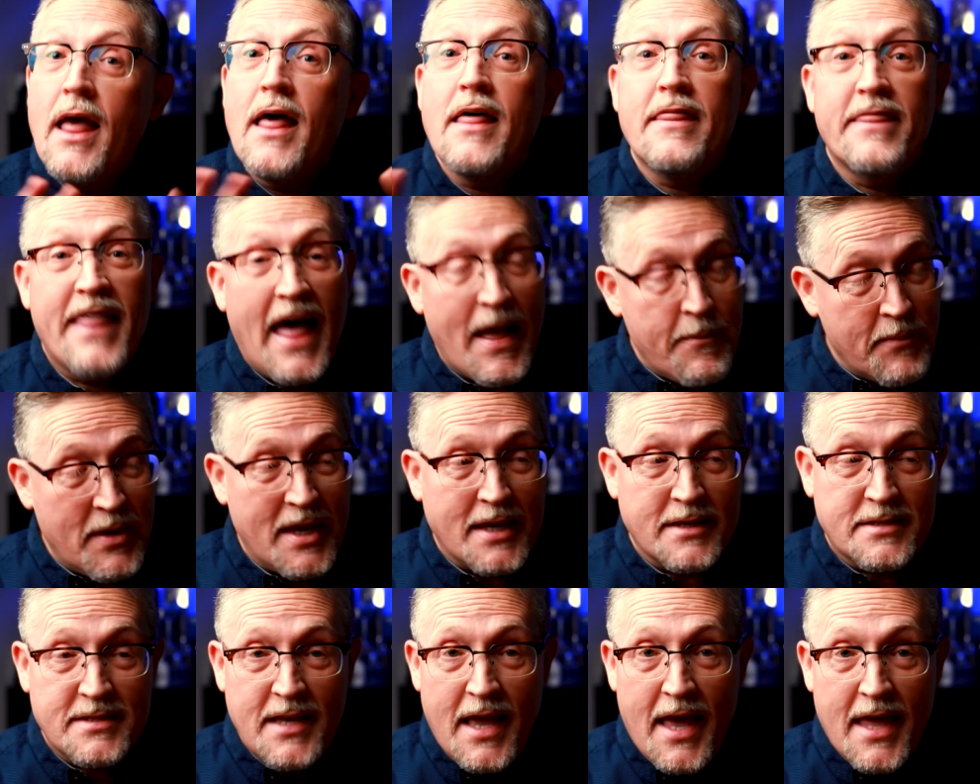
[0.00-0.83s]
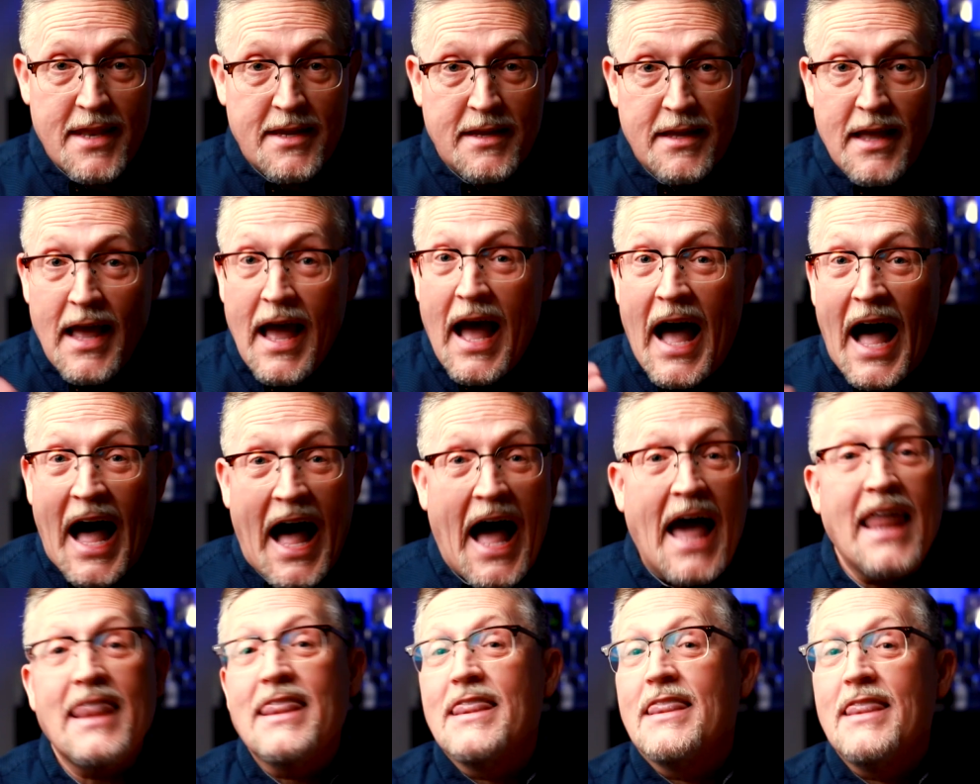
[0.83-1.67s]
That being said,
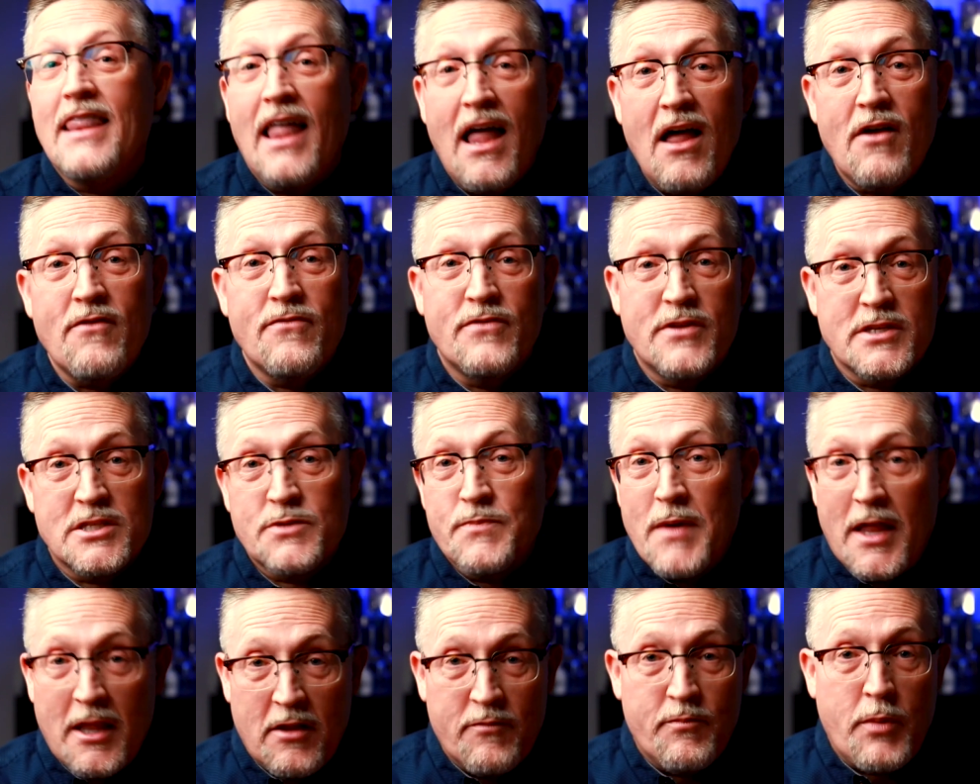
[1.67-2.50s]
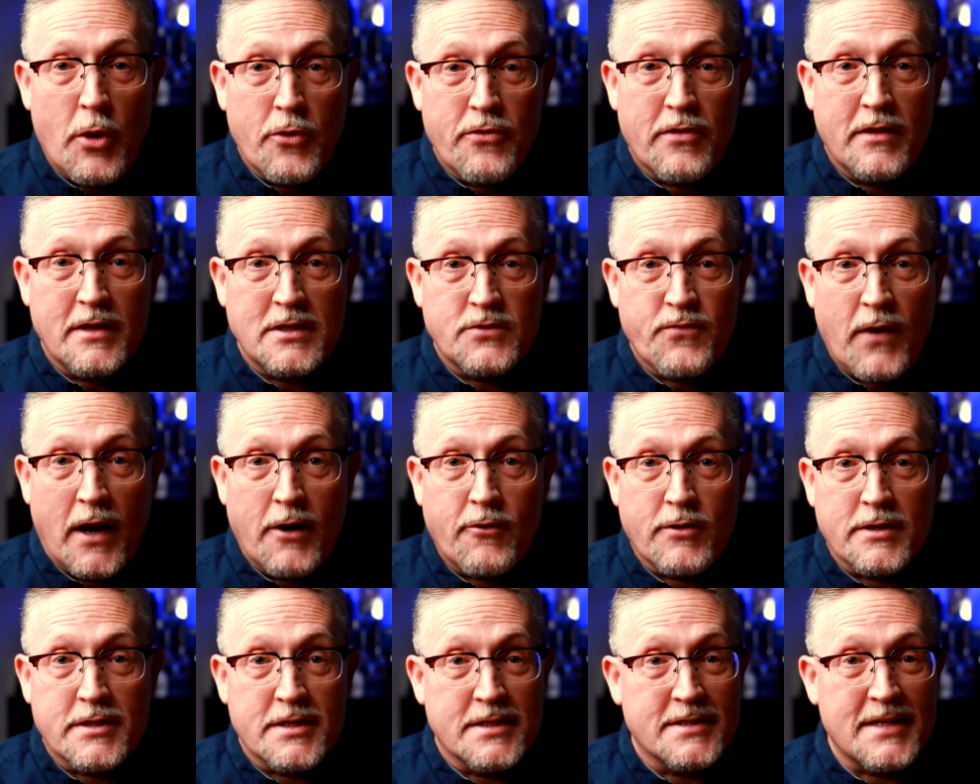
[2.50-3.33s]
I love the smell of both of these
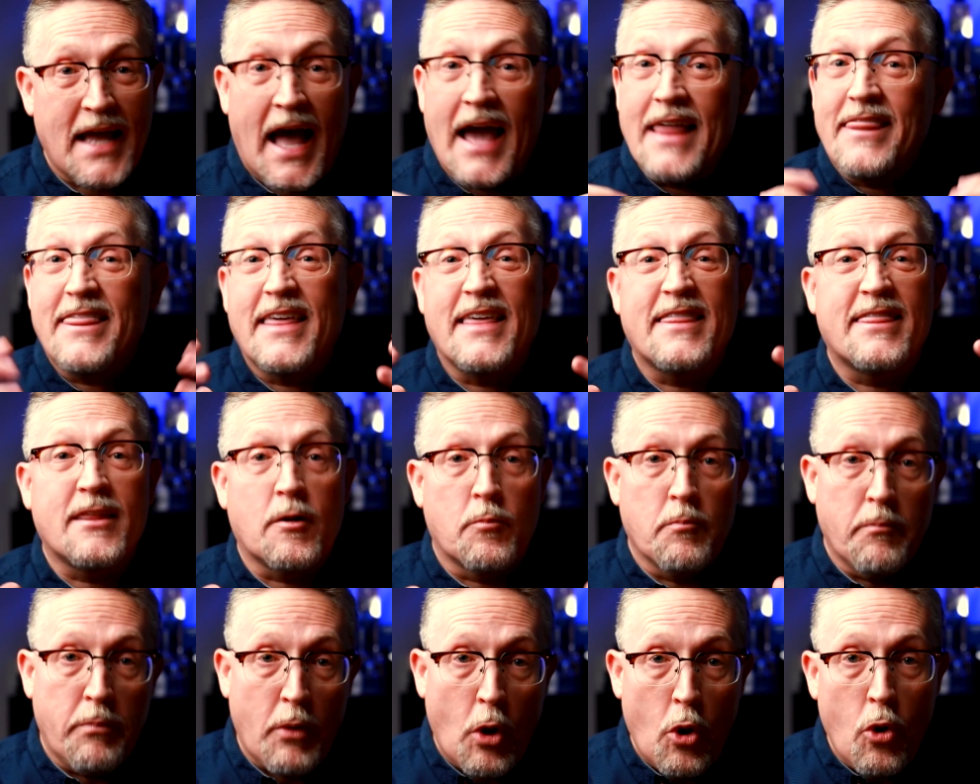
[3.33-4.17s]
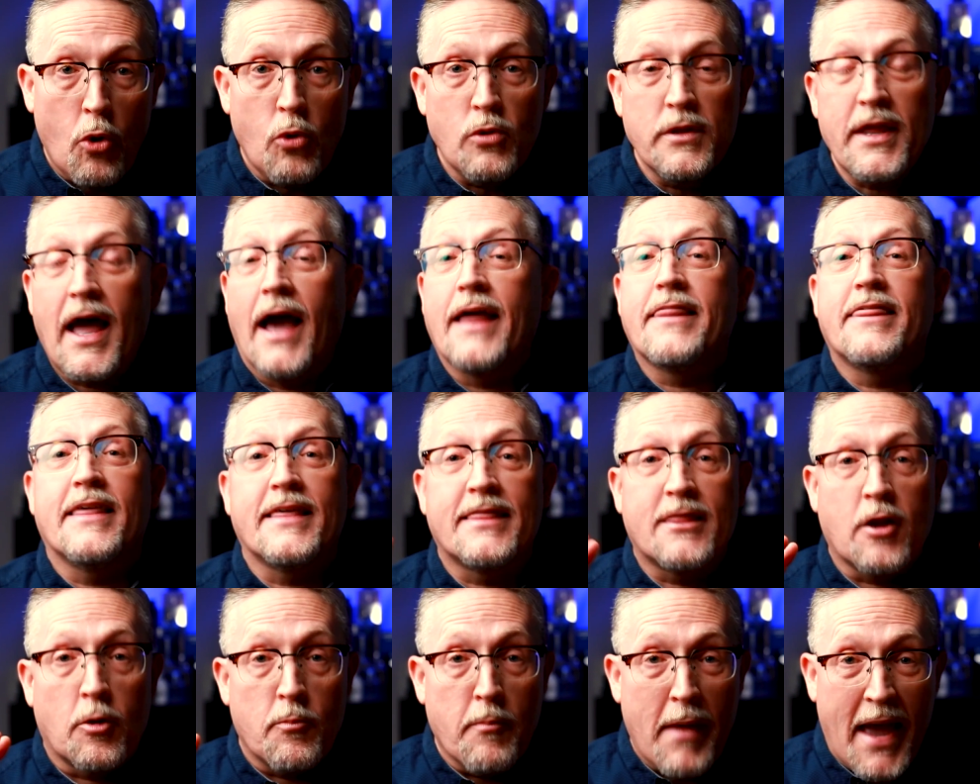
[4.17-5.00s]
fragrances. I think they're bold, I think
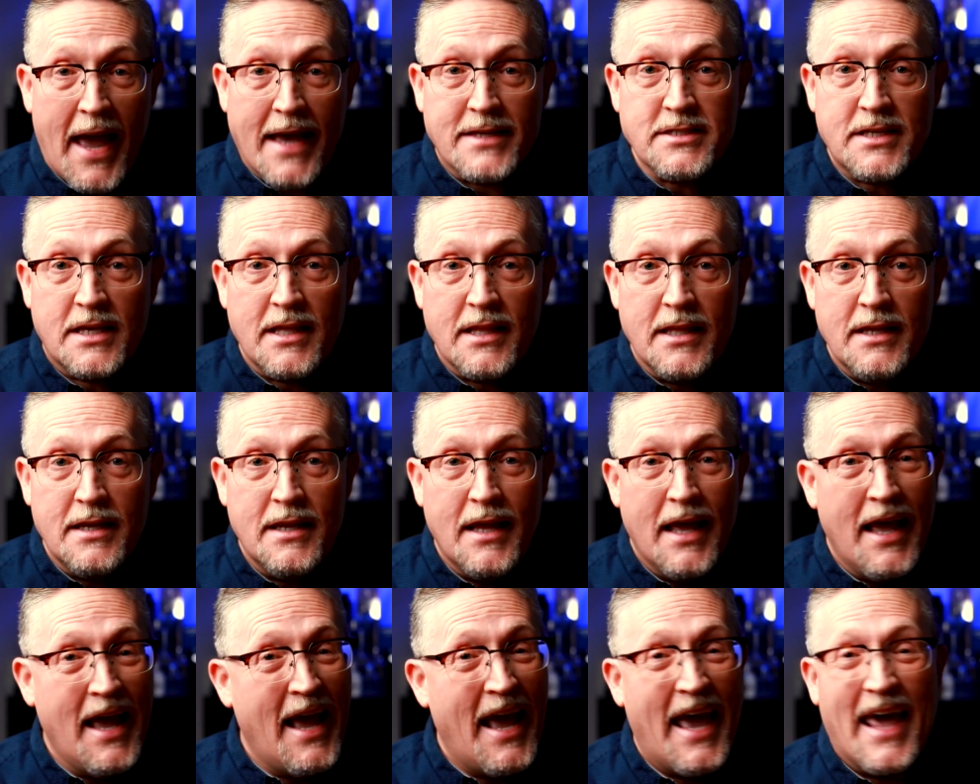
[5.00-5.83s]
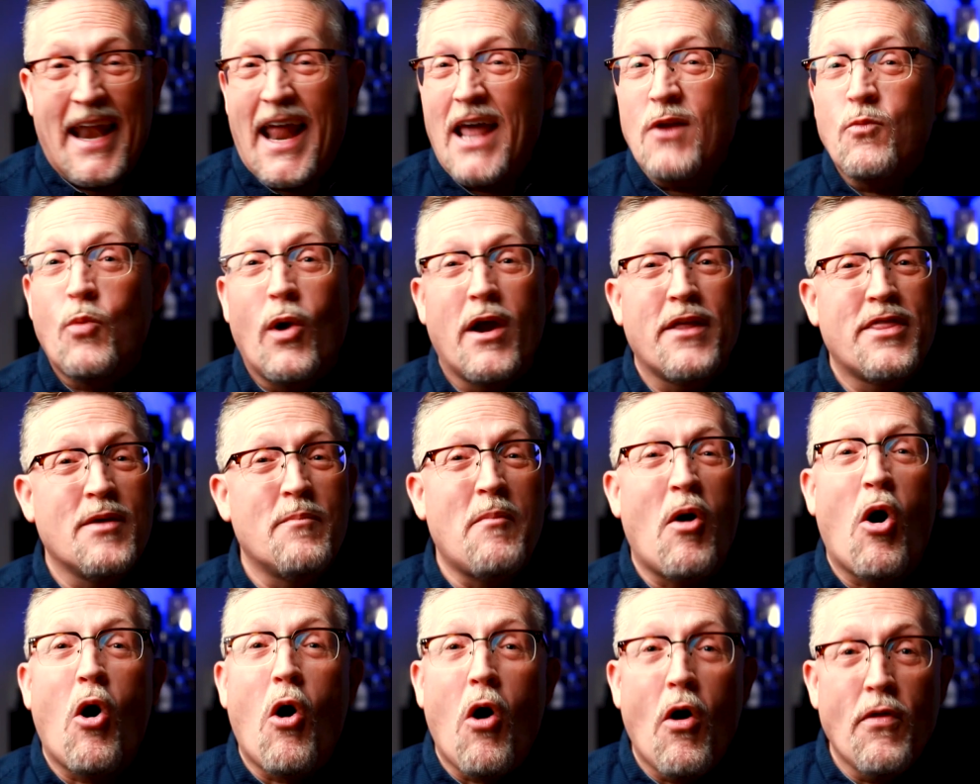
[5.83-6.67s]
they're masculine, and I'd wear them
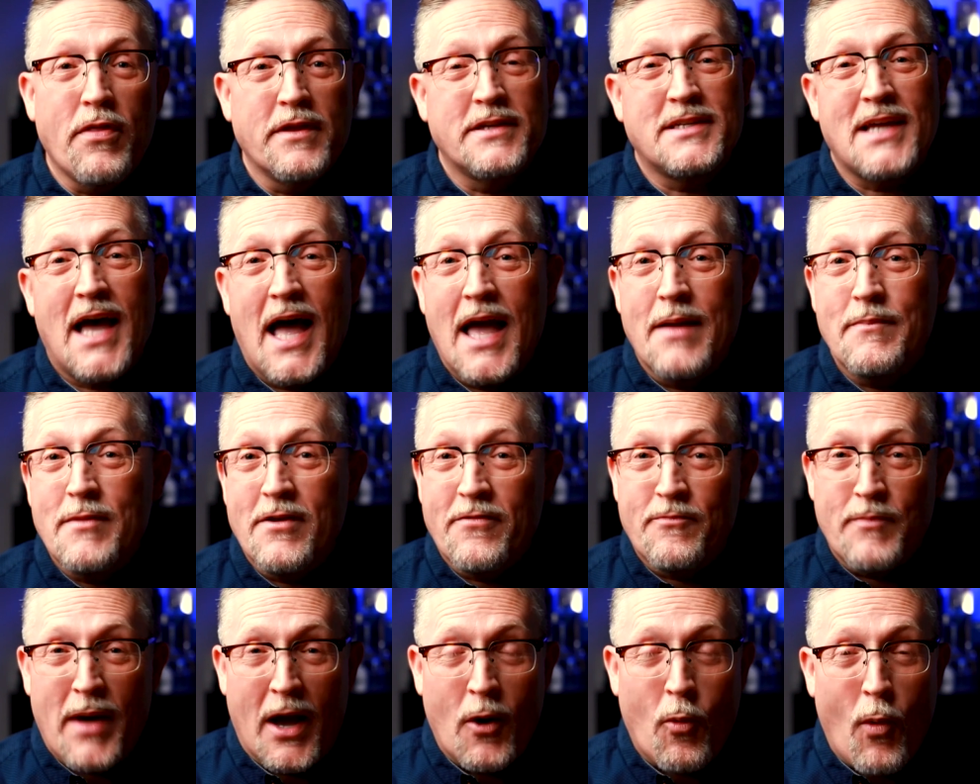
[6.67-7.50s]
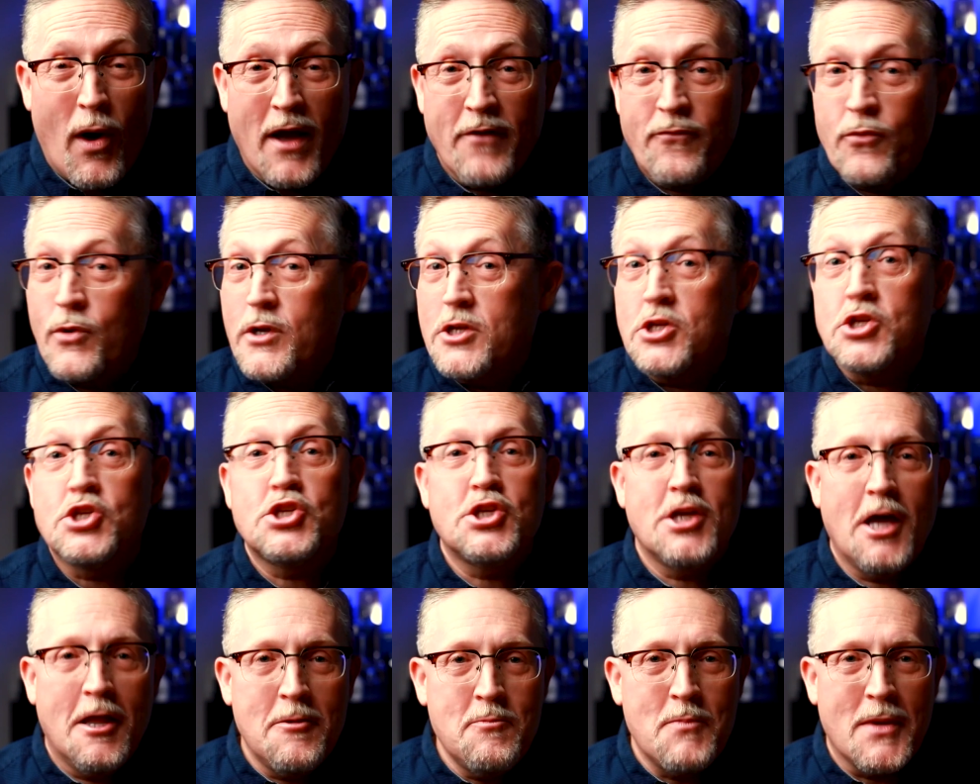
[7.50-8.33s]
all the time if my wife wouldn't
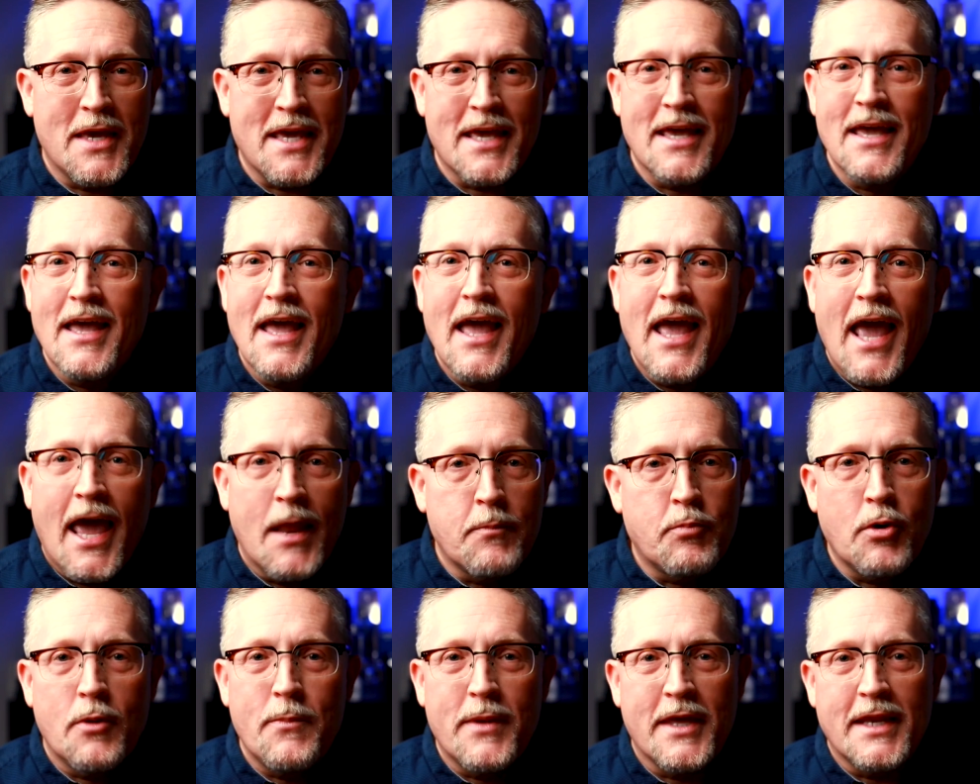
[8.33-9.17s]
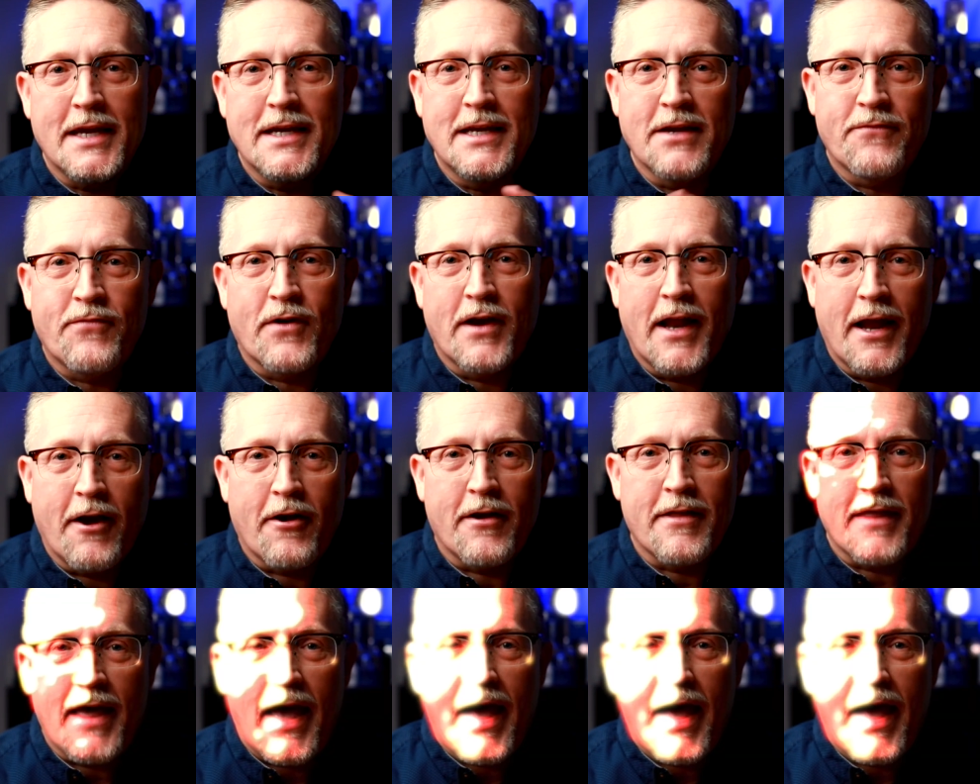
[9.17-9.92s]
shun me and put me in a different area of the